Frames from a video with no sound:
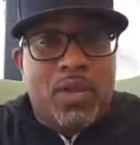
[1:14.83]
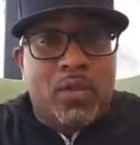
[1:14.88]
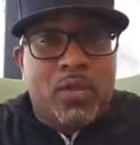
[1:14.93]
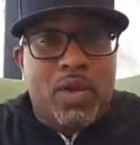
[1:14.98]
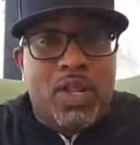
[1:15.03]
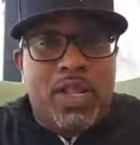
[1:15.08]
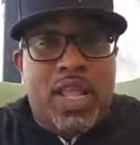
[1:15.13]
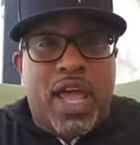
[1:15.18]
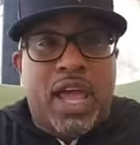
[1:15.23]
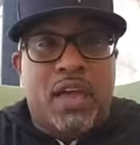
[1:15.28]

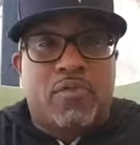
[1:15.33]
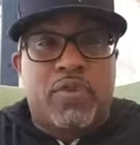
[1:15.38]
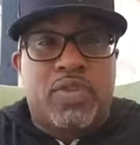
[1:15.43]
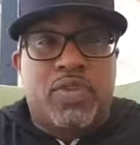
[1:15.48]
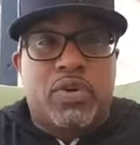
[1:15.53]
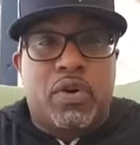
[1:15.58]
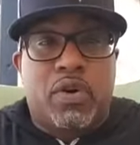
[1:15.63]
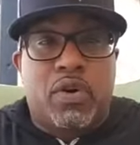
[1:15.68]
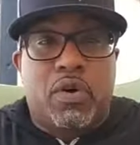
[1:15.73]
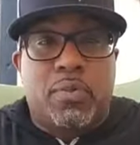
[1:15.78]
We live.
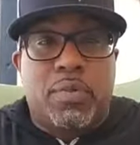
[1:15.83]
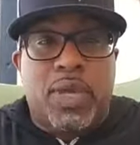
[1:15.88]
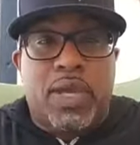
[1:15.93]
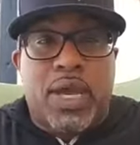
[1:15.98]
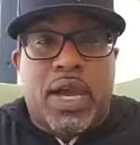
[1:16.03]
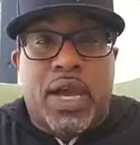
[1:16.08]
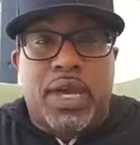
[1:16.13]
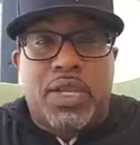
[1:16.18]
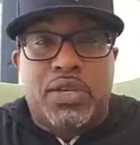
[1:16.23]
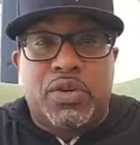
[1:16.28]
What's going on,
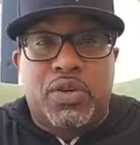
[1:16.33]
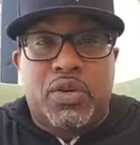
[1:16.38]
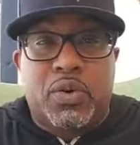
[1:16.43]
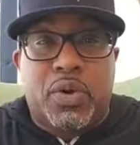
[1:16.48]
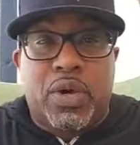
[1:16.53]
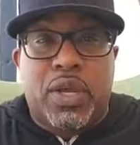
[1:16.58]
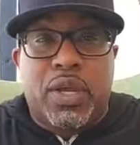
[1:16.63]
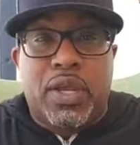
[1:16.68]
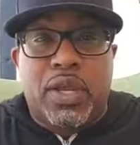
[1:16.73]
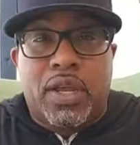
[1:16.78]
Mia? How you
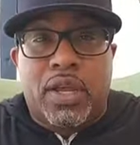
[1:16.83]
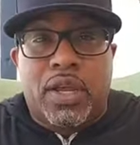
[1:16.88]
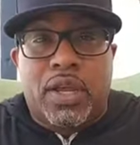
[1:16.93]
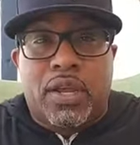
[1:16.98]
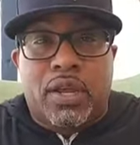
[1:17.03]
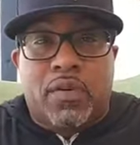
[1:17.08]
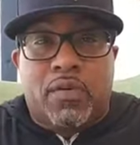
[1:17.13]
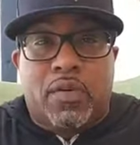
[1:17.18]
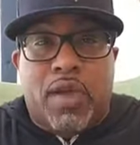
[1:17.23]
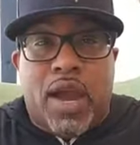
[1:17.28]
doing?
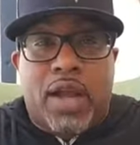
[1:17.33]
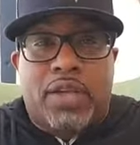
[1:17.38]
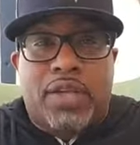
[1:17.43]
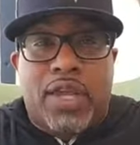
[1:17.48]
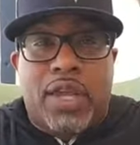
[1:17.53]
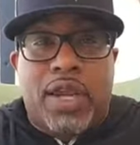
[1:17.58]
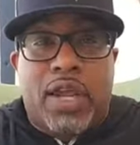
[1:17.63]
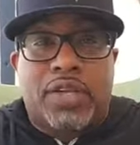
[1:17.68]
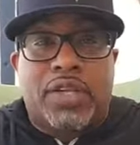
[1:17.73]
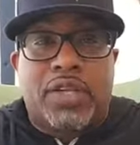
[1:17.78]
Rock
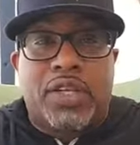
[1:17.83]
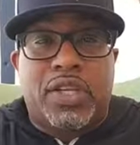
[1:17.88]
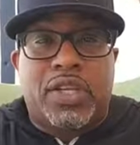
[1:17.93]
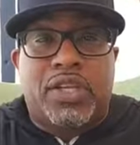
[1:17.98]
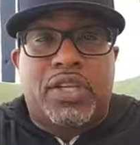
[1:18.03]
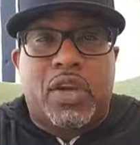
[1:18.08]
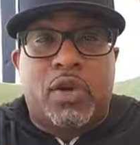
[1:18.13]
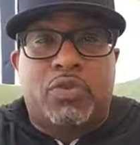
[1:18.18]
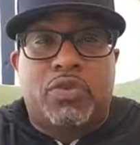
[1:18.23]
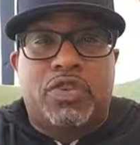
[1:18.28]
that. I see
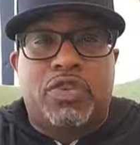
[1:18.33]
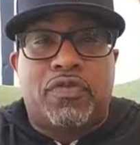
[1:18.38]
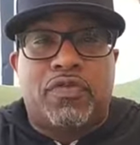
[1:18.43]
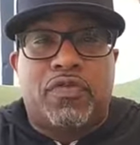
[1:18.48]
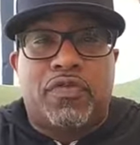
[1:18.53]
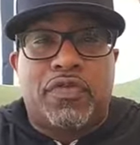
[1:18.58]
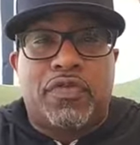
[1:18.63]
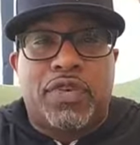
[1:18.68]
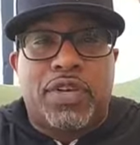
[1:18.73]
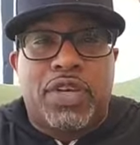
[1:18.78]

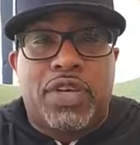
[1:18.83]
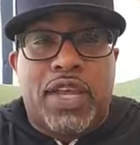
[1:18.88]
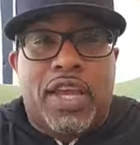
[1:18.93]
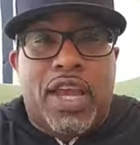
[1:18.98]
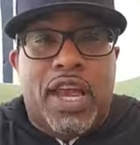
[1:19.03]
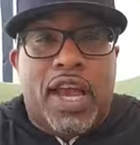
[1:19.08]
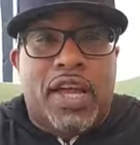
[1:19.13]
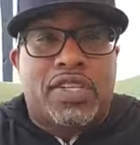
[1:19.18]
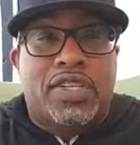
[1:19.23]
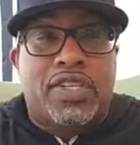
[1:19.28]
Joseph.
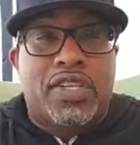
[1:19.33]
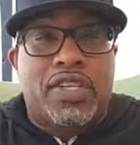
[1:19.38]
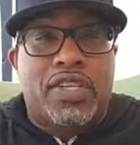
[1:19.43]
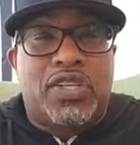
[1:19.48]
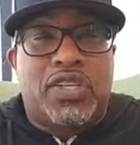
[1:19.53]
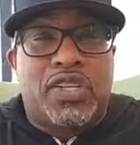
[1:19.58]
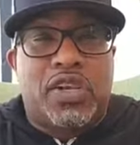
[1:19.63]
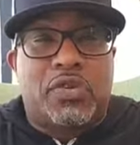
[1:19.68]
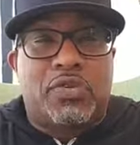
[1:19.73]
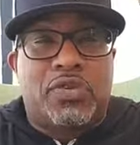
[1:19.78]
I
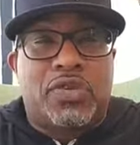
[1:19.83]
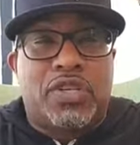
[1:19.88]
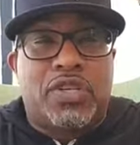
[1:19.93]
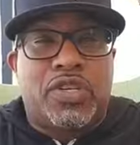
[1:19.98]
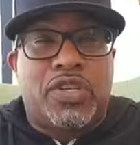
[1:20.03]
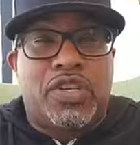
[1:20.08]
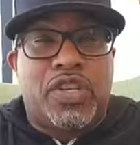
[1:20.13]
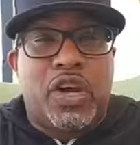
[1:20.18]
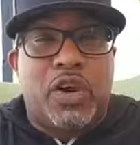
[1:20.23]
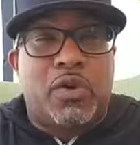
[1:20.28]
see
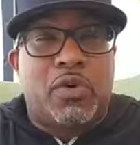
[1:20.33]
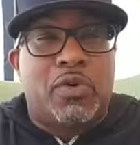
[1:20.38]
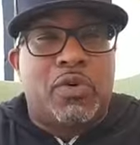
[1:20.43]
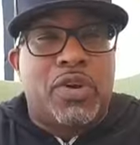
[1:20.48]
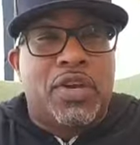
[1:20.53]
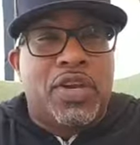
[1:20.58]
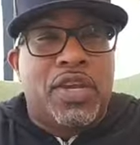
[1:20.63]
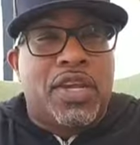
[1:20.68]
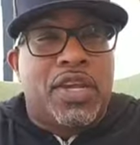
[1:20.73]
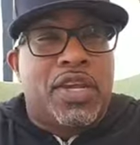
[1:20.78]
Jersey Joe
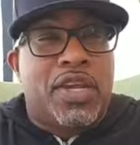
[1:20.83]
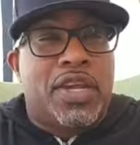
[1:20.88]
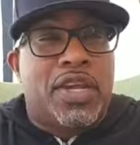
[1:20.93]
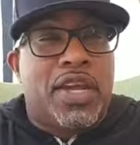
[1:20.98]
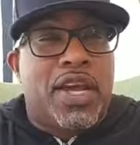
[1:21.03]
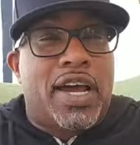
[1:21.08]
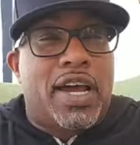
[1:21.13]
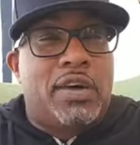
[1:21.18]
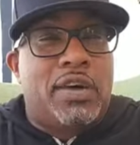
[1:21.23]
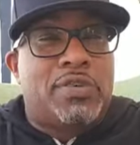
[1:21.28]

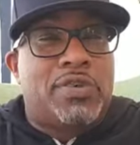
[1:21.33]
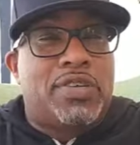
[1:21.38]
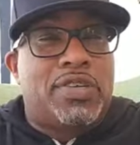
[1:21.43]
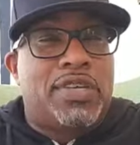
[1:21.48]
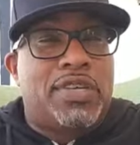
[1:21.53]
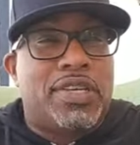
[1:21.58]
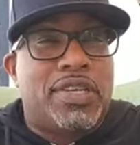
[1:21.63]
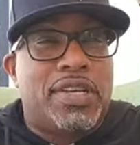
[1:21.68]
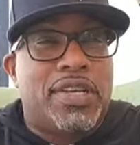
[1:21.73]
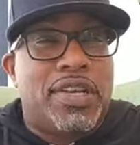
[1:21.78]
in the
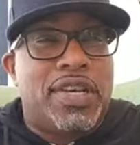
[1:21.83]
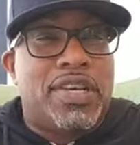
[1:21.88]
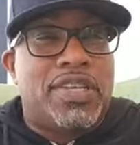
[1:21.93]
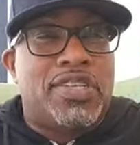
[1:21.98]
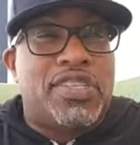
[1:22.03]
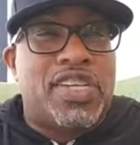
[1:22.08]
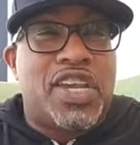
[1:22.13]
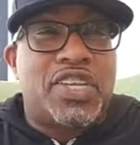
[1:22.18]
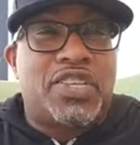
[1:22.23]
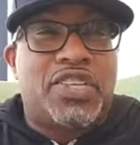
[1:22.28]
house.
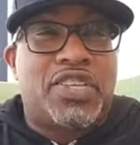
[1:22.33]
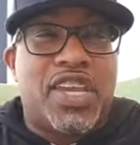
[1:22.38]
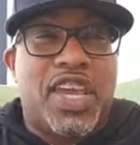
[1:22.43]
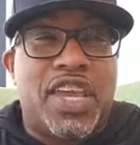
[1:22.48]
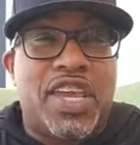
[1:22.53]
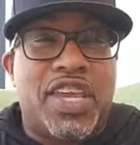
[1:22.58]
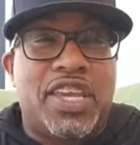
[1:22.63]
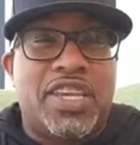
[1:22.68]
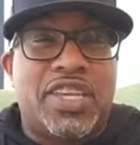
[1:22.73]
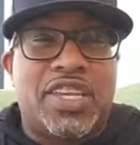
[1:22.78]
Jay
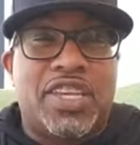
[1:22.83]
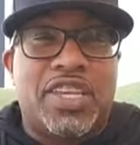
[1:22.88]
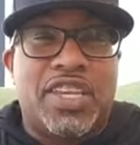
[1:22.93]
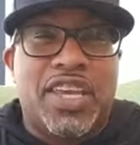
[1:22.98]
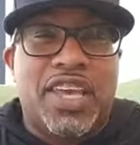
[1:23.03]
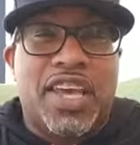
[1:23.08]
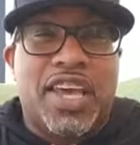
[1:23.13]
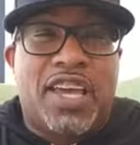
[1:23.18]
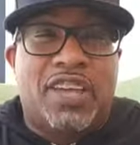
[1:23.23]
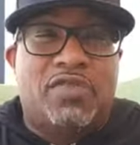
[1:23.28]
Shade,
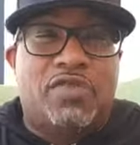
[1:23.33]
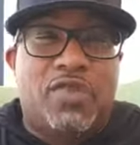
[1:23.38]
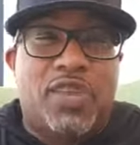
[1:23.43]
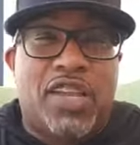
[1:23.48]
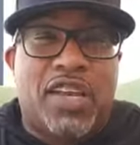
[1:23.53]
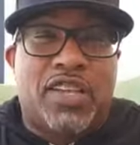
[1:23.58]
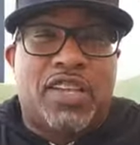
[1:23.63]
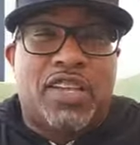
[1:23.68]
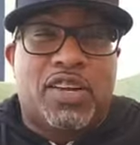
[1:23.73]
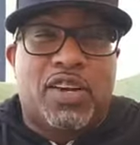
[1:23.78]
as we
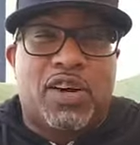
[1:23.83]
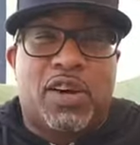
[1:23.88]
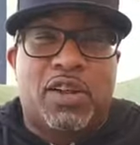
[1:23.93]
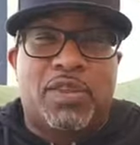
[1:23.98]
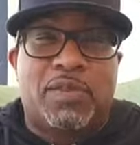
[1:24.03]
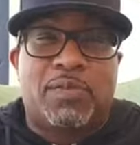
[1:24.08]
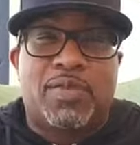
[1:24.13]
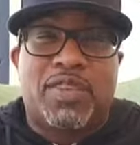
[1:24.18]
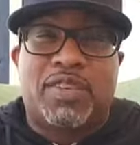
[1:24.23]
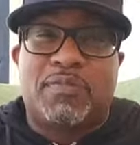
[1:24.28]
like to
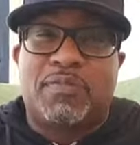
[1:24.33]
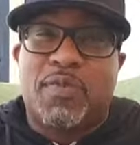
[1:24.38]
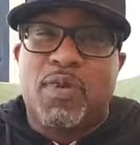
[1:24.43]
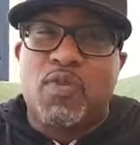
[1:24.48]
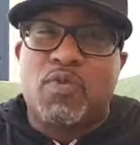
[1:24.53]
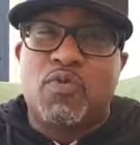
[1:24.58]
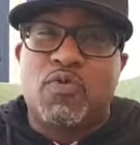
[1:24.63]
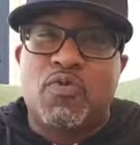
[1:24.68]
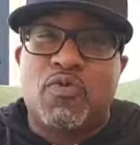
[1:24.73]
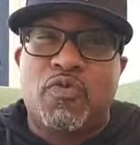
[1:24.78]
call him.
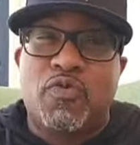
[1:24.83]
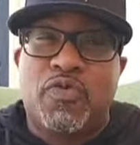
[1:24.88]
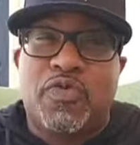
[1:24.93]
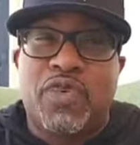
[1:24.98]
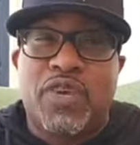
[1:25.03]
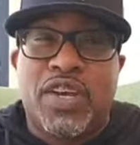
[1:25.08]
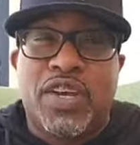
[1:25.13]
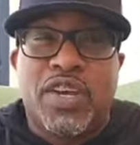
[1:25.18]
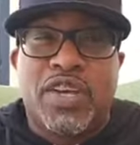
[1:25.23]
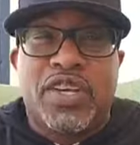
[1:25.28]
Smooth
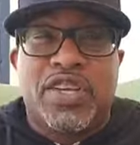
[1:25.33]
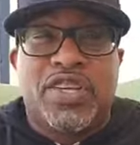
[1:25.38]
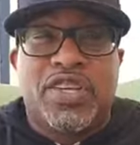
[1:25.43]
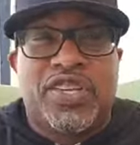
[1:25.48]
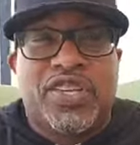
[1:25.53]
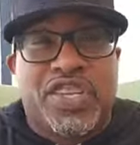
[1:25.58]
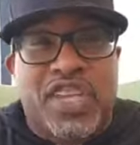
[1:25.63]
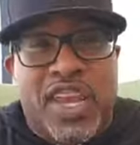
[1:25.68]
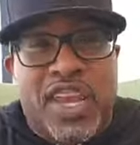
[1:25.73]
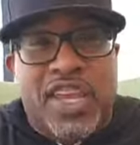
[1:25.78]

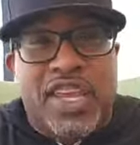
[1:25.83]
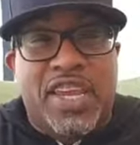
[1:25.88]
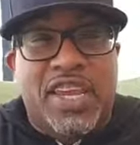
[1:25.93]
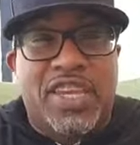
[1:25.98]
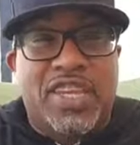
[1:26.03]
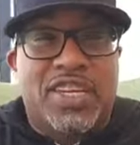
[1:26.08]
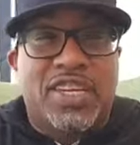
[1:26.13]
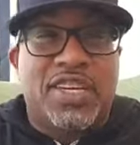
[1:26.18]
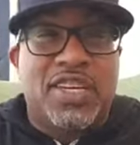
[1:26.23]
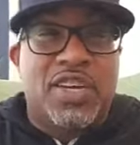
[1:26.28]

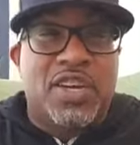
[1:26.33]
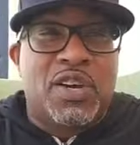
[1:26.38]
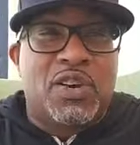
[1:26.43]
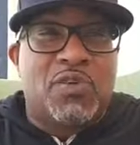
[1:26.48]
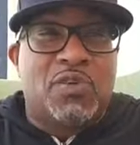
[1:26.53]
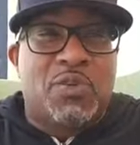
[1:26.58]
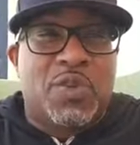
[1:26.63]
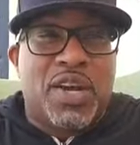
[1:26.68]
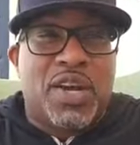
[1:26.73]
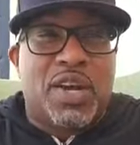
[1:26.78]
Shade.
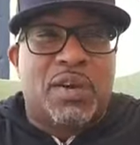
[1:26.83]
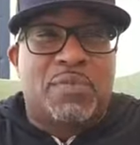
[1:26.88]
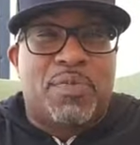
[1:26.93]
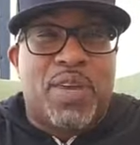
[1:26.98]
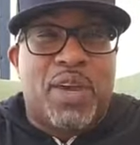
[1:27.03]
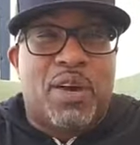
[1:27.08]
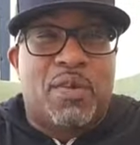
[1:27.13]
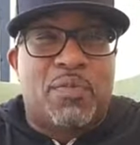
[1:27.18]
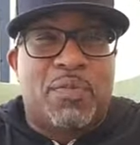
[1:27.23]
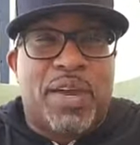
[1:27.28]
What
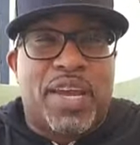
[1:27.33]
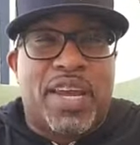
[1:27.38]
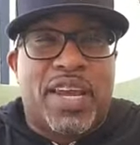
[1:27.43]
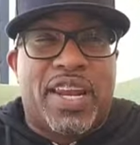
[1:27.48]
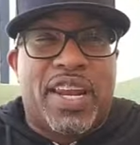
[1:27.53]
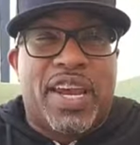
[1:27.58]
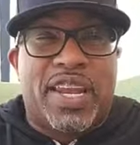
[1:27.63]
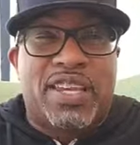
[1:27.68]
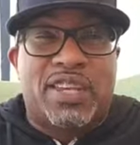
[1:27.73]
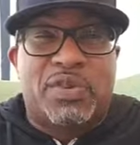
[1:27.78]
up, though,
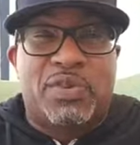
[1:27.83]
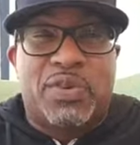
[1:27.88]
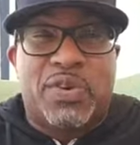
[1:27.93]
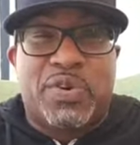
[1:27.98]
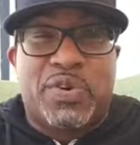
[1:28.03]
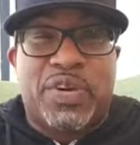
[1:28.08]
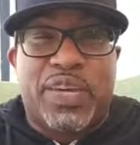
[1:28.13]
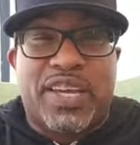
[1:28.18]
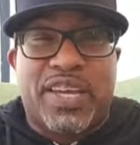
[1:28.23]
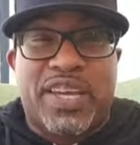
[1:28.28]
man? How you
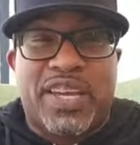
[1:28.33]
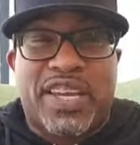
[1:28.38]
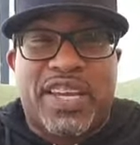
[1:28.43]
doing?